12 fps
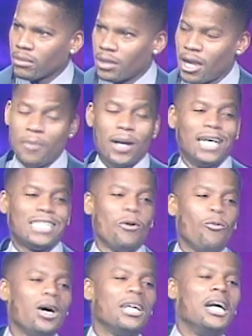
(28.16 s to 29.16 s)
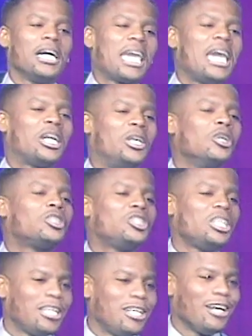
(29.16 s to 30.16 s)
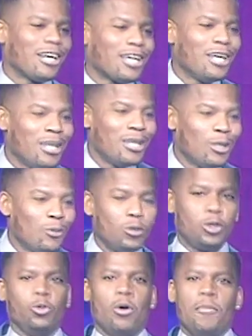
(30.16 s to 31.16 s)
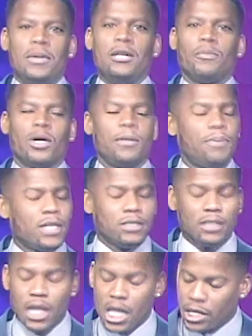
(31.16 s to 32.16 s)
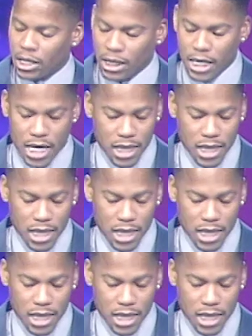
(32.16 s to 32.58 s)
Everybody got that one can't cook shit, huh? What you want me to bring, bitch? Nothing.